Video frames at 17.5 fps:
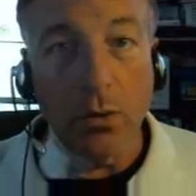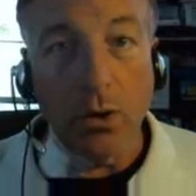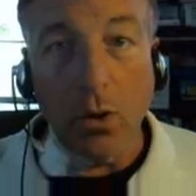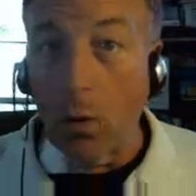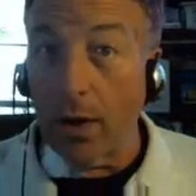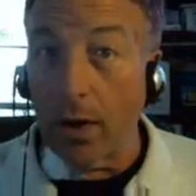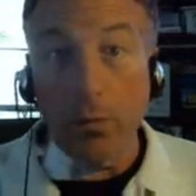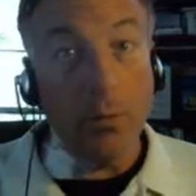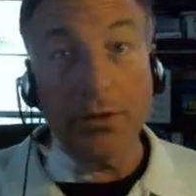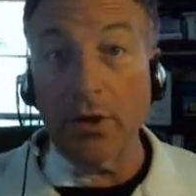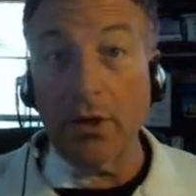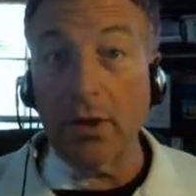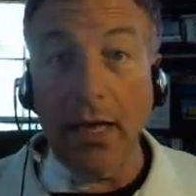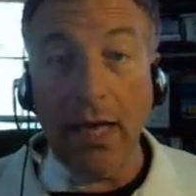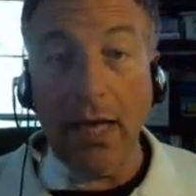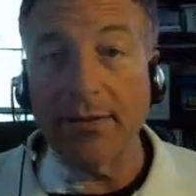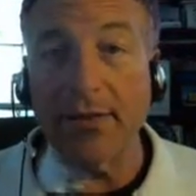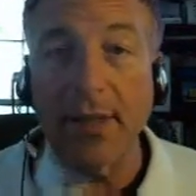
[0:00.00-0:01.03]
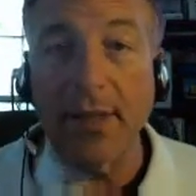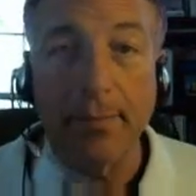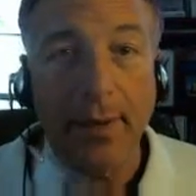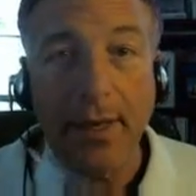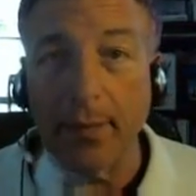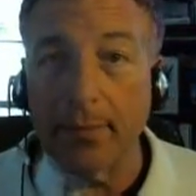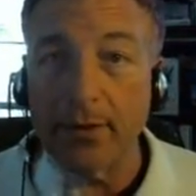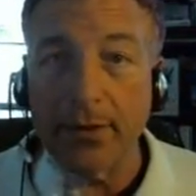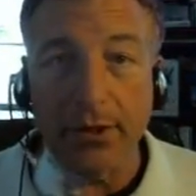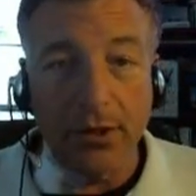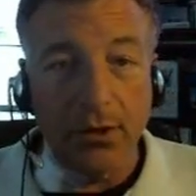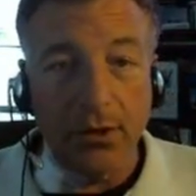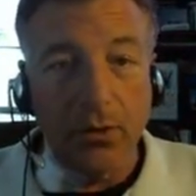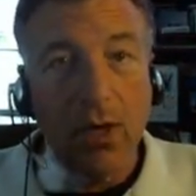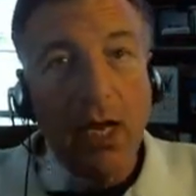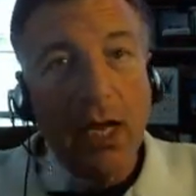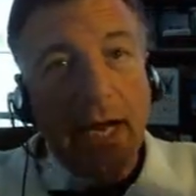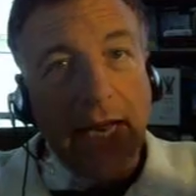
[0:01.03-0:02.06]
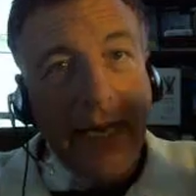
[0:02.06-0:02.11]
go on with our lives and be able to